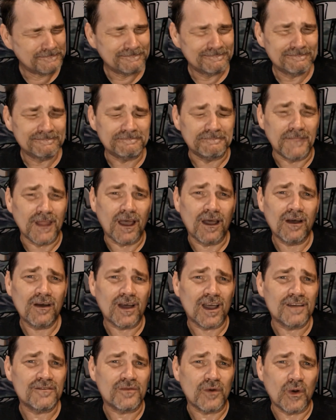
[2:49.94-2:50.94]
no,
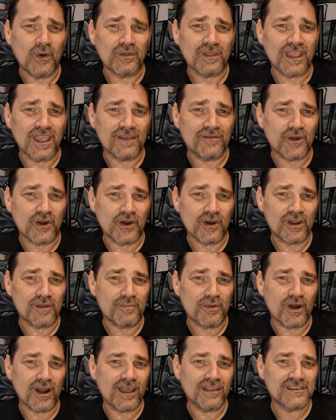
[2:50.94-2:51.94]
I've only ever heard it
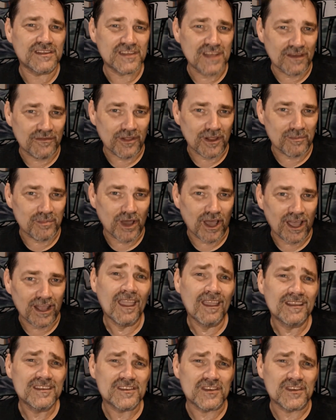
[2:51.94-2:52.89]
pronounced cephalopod.